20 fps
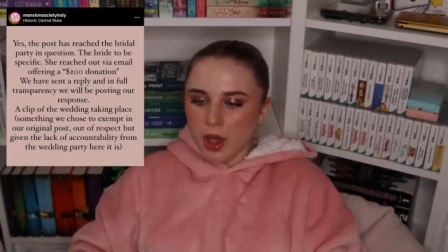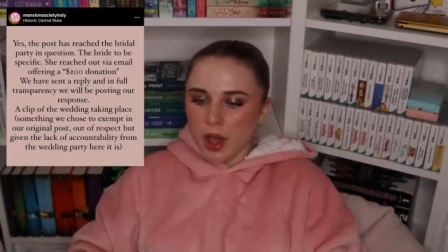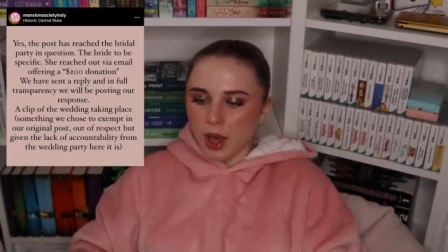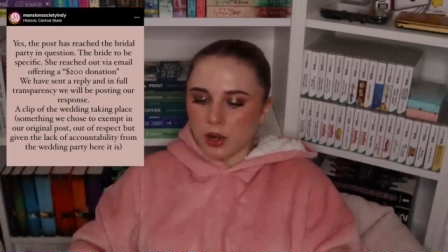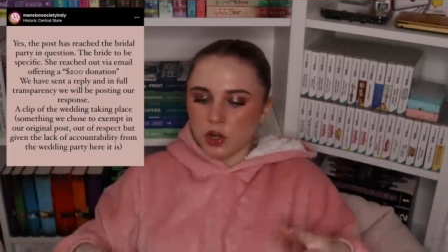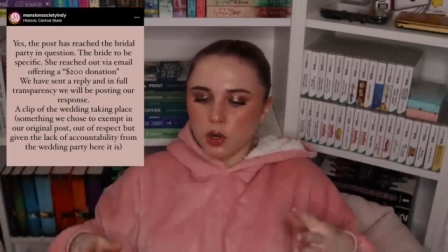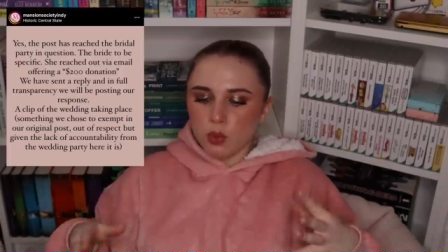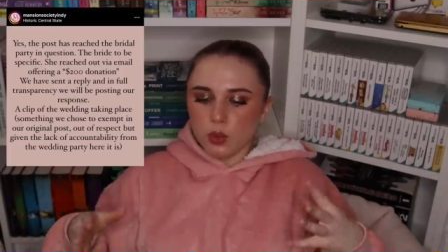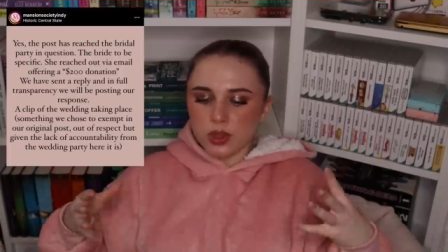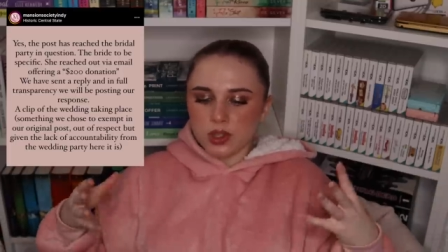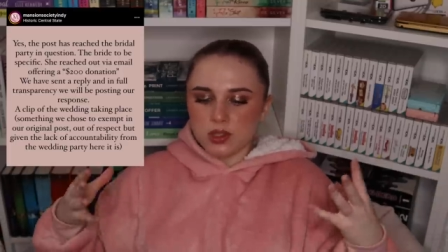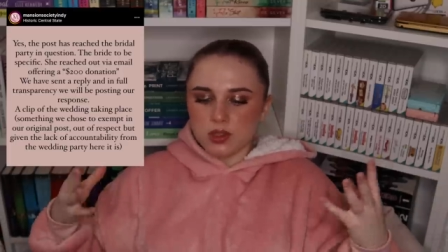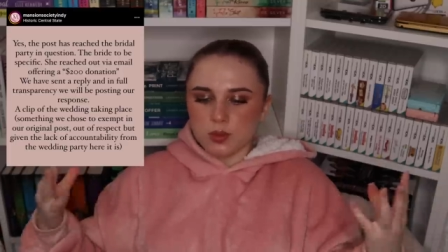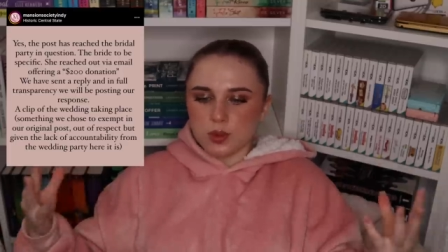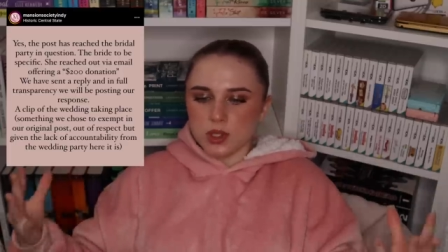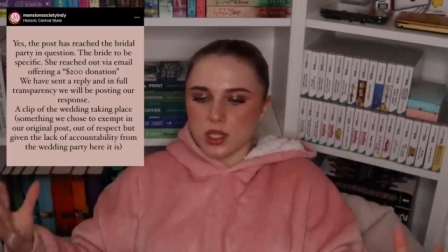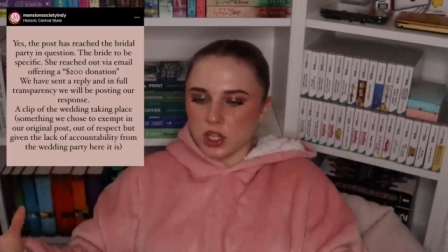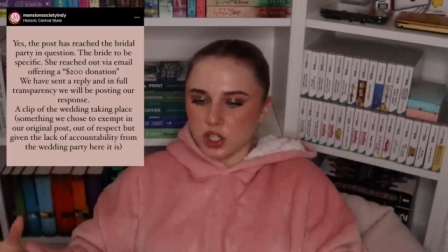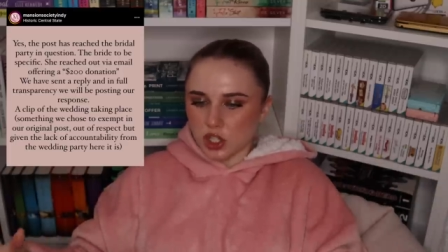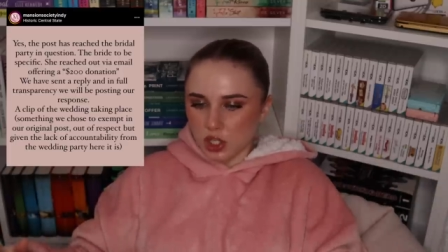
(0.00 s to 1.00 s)
I don't know what this
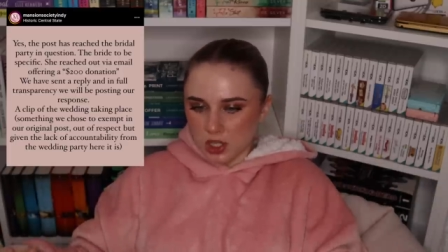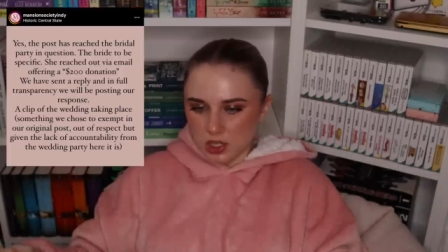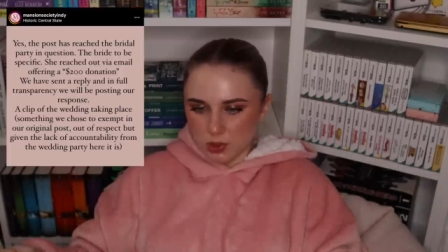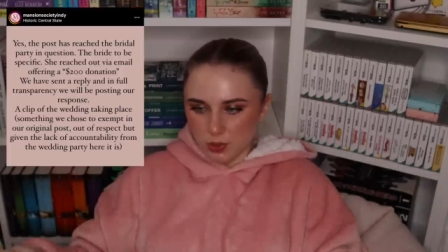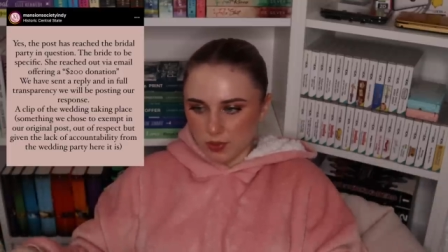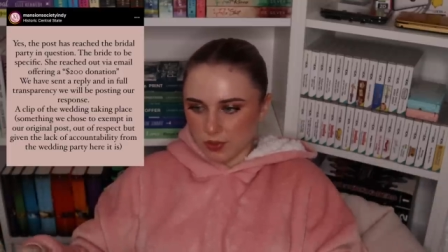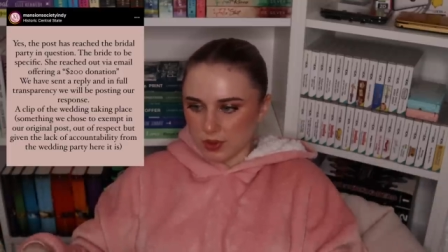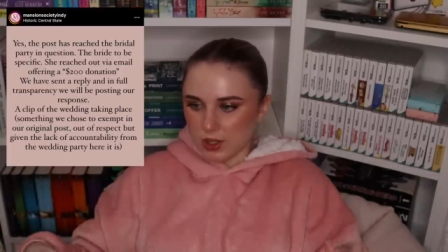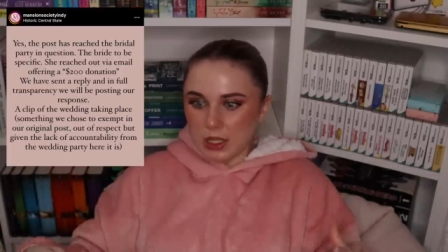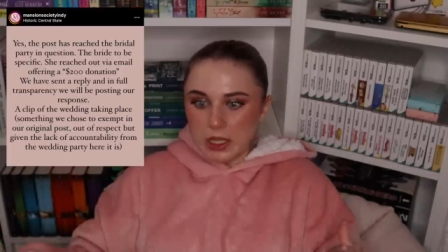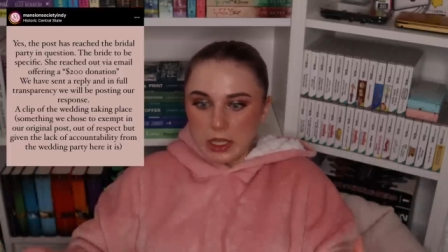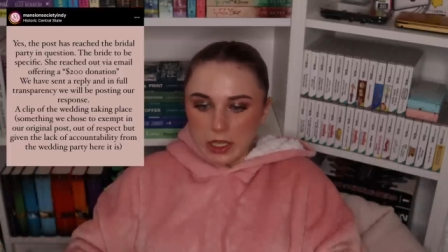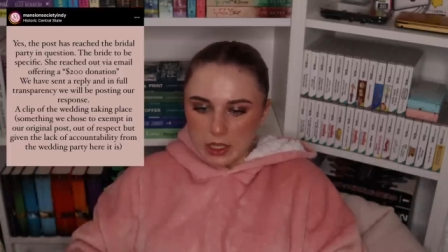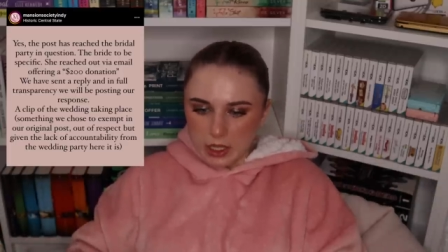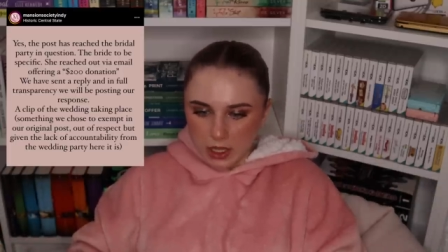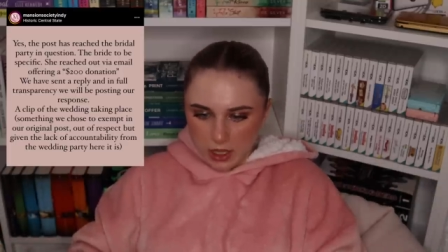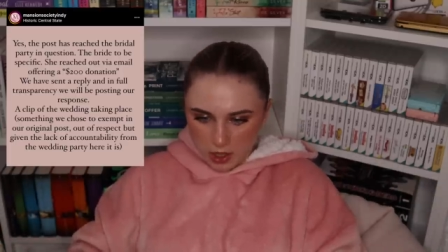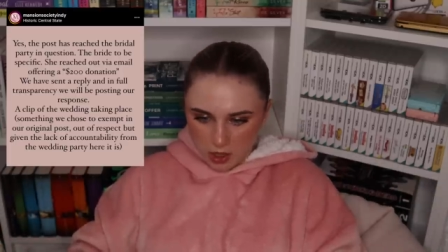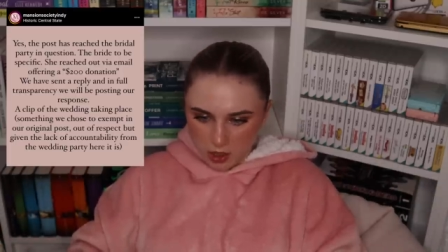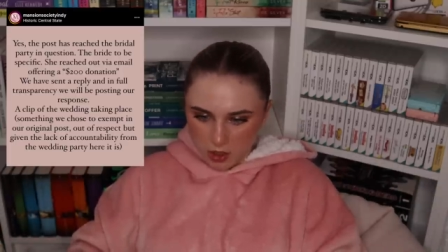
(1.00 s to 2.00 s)
obsession is with
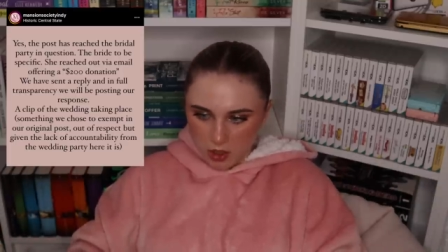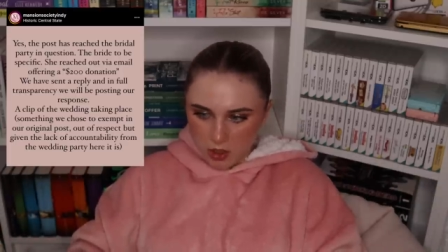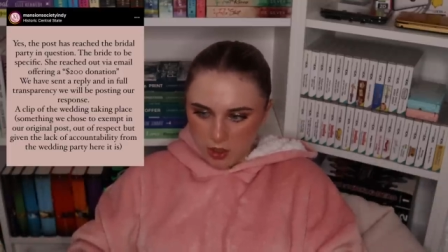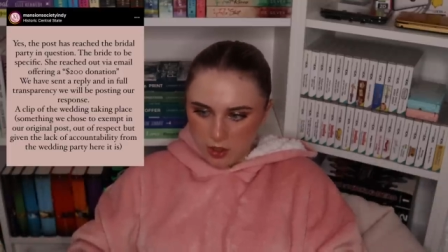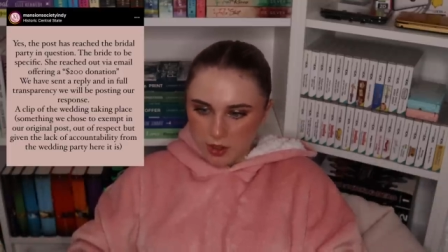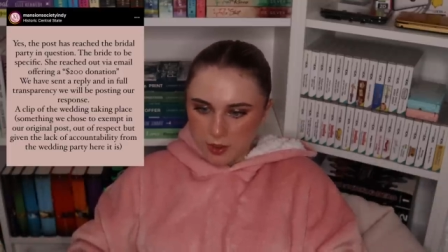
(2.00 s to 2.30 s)
needing